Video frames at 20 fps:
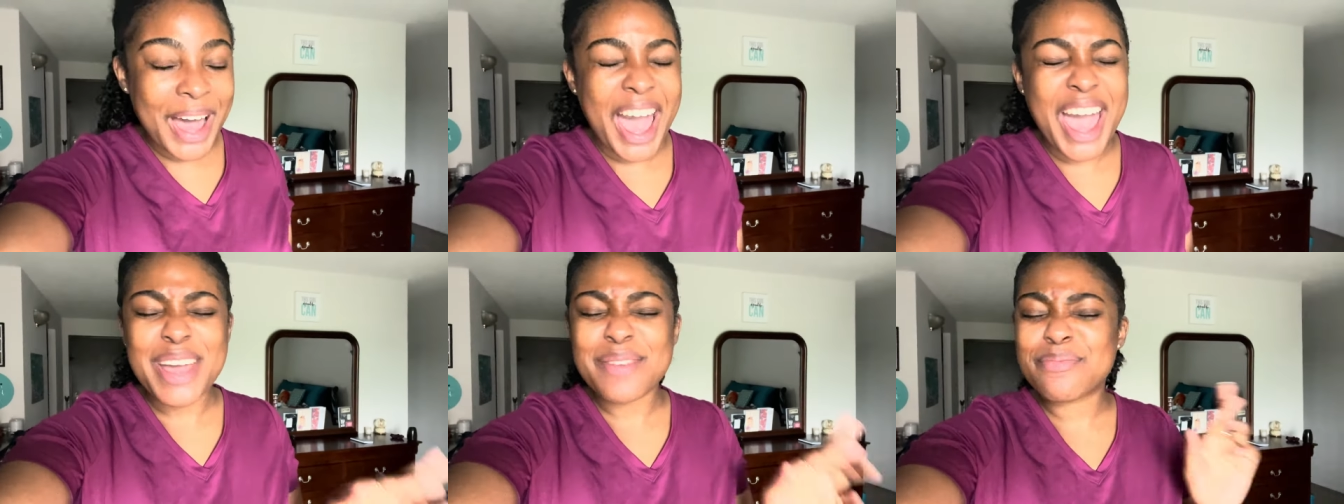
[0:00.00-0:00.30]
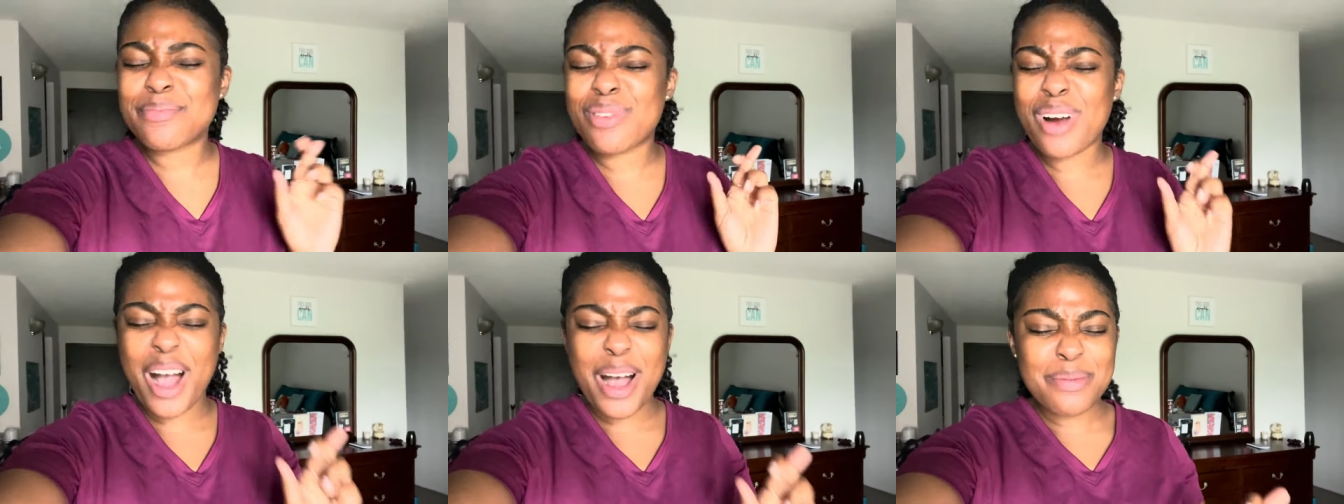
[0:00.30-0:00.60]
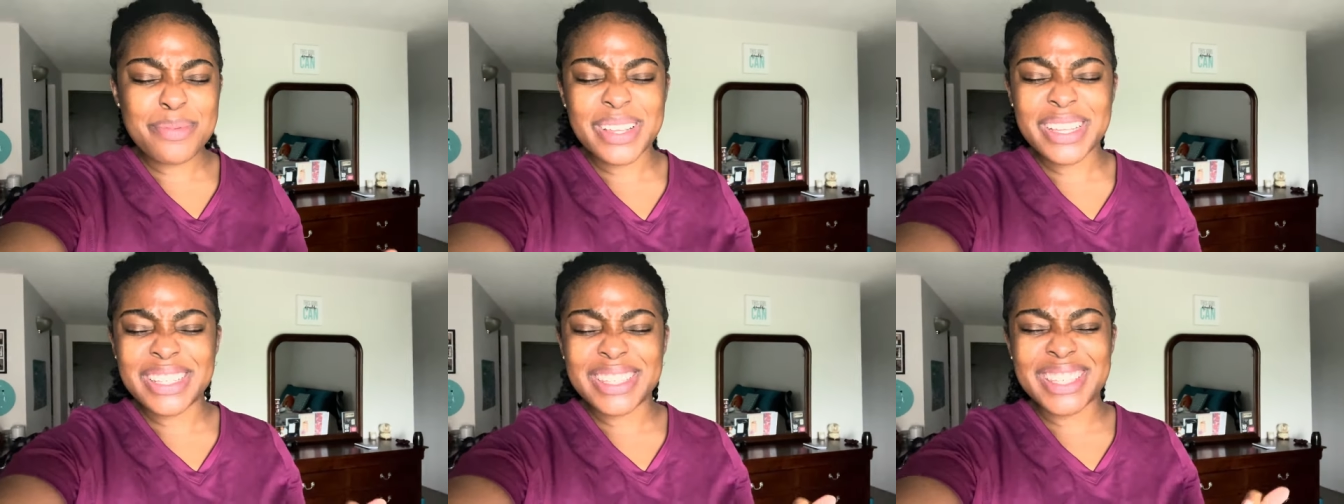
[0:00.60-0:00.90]
I
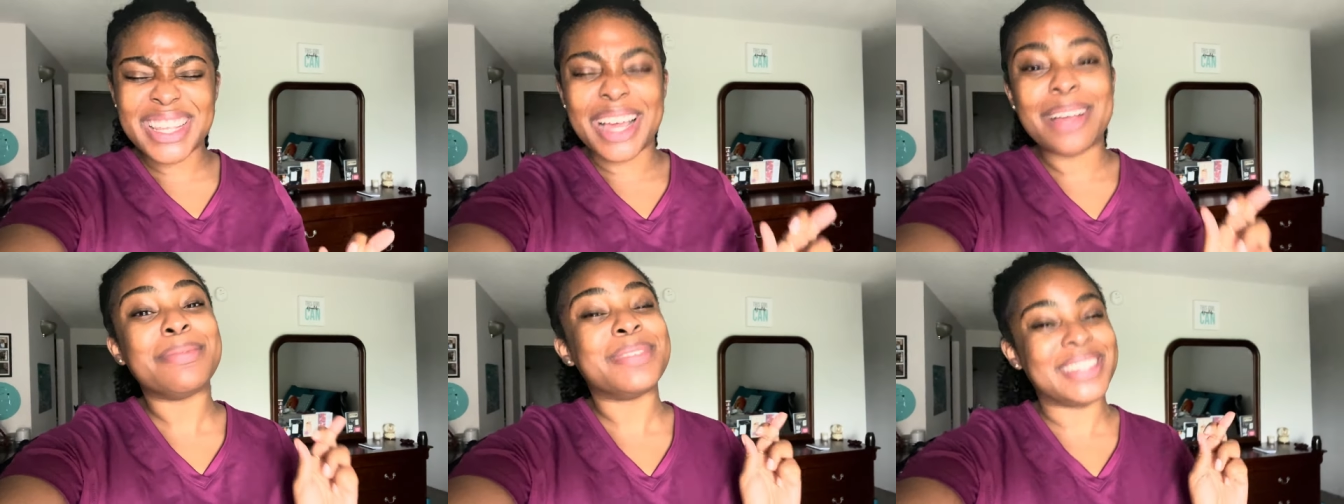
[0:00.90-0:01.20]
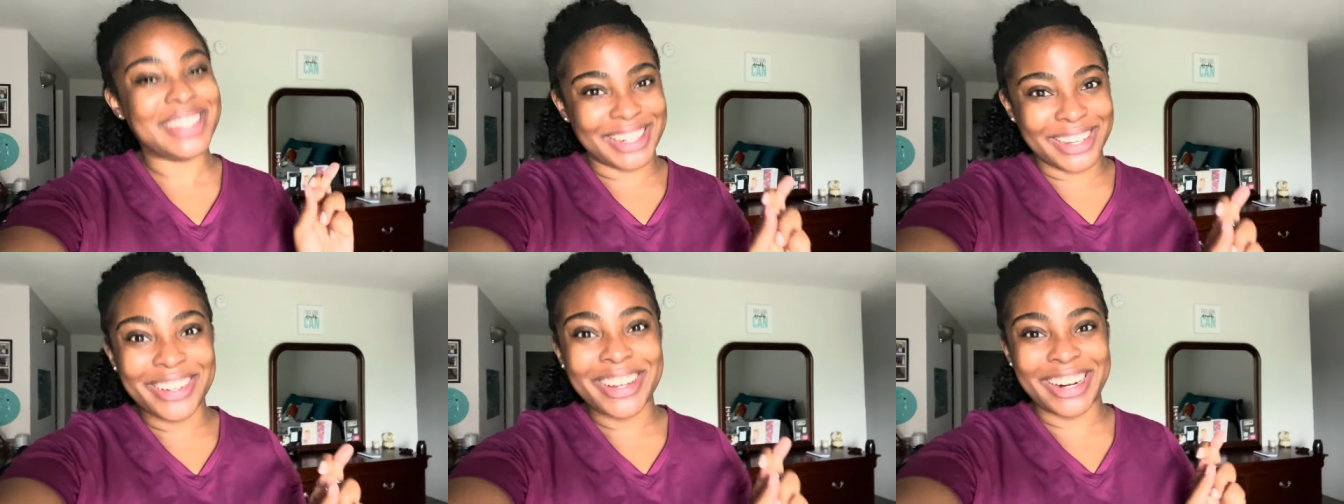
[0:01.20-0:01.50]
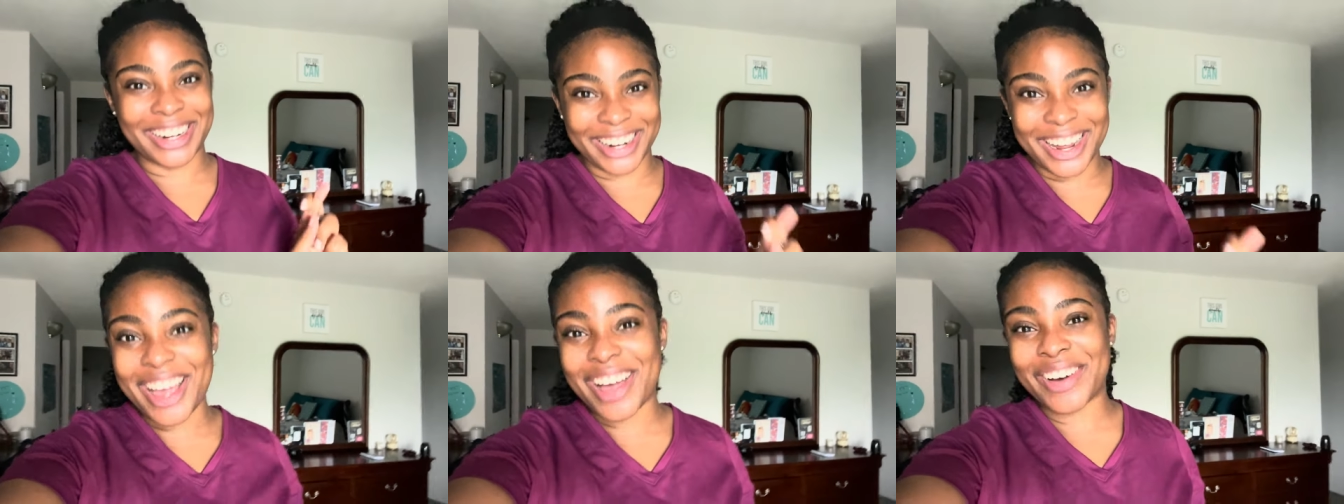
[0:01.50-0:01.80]
promise I'm still
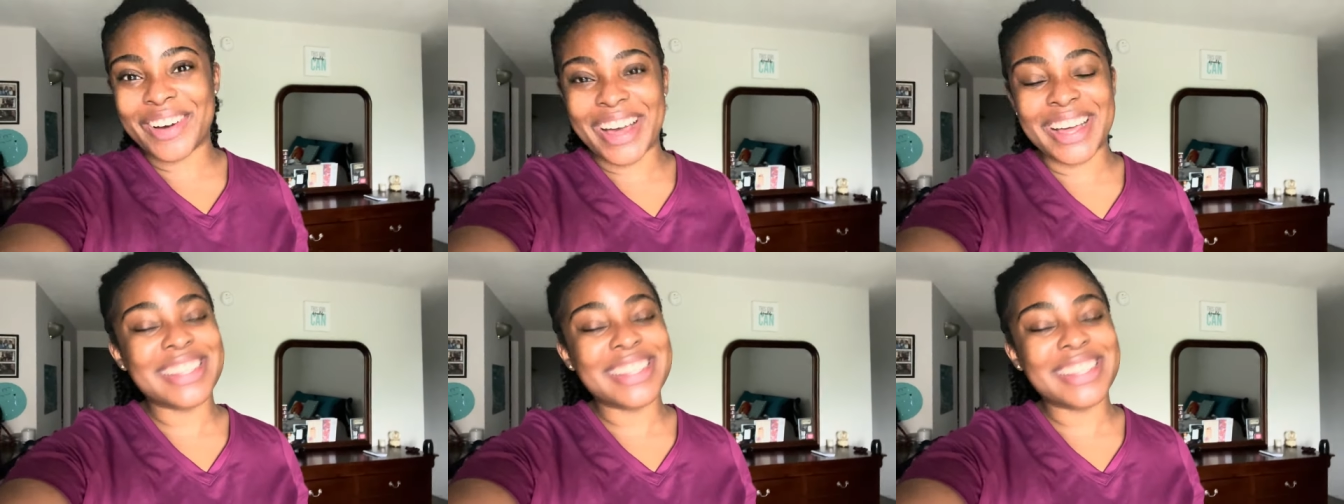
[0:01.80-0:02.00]
gonna go.